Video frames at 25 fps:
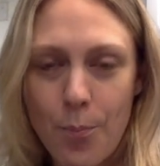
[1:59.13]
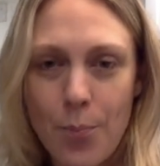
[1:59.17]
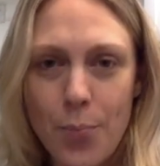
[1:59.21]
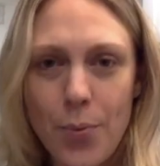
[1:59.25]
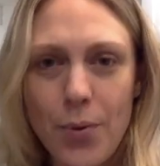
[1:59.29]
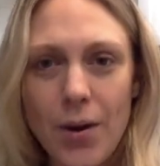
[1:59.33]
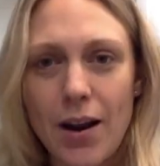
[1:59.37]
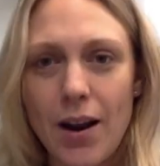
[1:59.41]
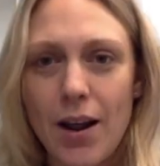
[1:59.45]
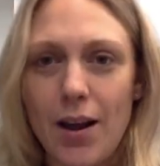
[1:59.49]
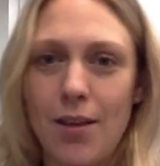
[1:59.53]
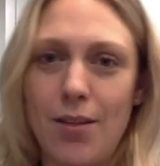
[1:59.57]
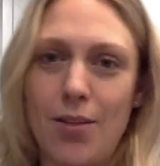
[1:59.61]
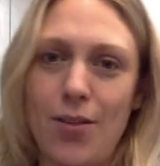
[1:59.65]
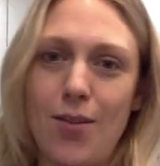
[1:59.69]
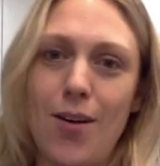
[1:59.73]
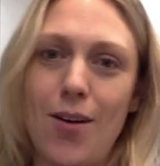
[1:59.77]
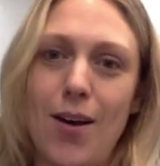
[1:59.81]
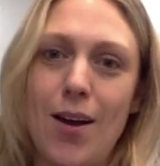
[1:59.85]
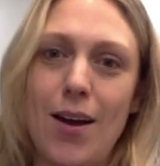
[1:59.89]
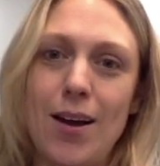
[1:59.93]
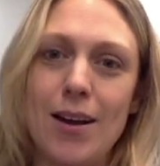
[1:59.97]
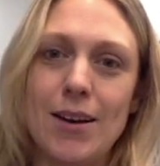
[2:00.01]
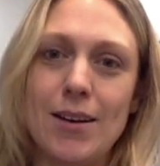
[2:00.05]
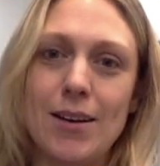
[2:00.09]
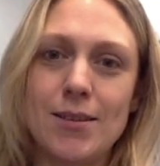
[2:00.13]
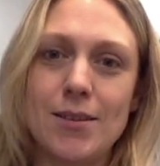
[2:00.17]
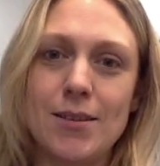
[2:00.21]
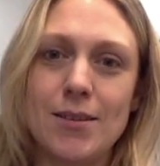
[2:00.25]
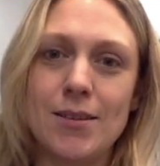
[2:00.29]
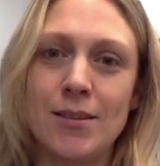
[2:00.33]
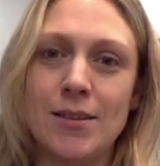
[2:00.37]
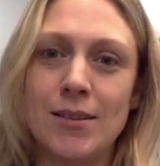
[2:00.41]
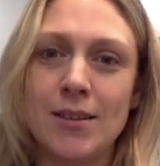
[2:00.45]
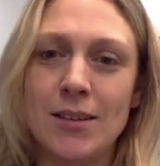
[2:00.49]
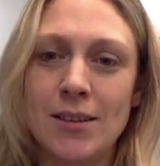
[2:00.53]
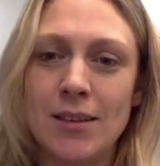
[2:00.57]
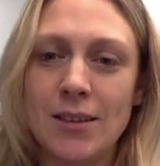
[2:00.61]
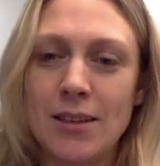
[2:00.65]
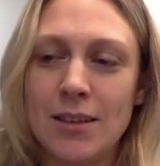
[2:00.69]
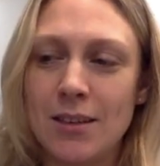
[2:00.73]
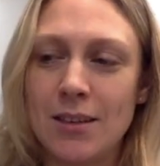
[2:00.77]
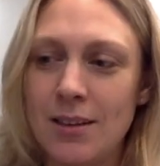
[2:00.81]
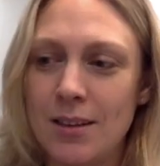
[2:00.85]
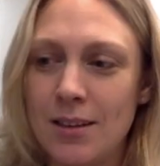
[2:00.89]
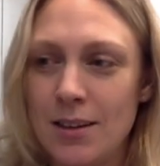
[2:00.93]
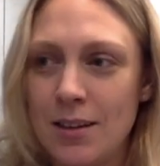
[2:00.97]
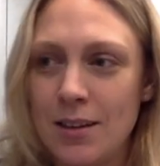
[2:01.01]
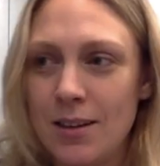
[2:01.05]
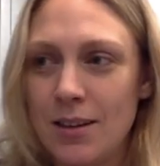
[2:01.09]
But I
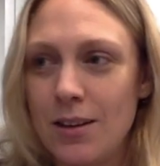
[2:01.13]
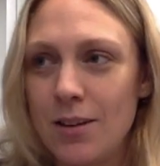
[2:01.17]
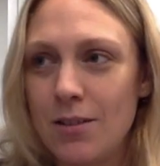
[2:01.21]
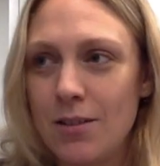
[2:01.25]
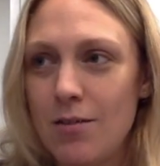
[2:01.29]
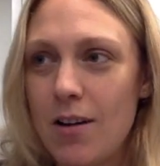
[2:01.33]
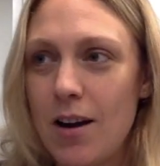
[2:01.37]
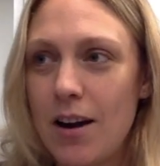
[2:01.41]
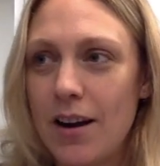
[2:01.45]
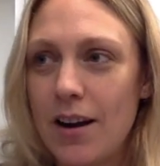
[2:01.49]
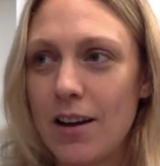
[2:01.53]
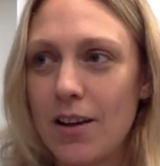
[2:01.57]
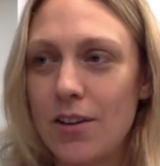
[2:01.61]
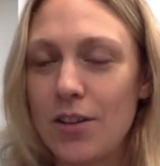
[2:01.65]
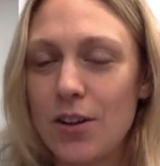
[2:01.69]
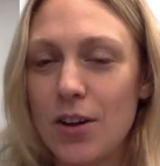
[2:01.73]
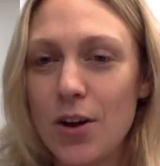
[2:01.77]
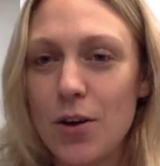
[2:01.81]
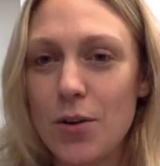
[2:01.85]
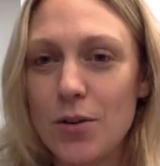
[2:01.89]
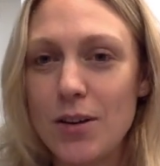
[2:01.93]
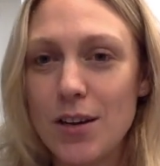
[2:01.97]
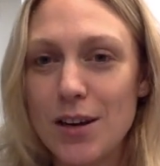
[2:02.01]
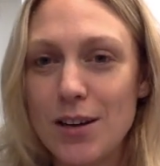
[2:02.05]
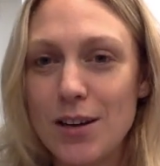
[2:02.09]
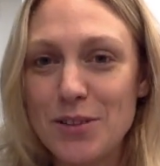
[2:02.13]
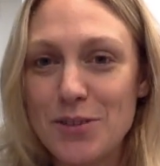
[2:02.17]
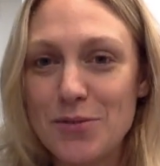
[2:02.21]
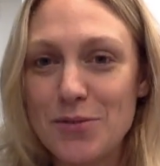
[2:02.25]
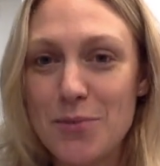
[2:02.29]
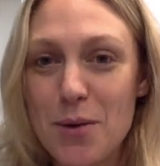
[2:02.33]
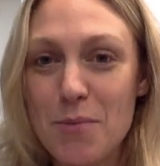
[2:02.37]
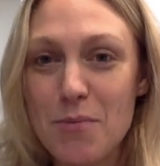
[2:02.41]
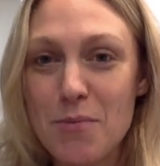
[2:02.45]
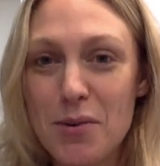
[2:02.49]
thought, riding on the coattails of my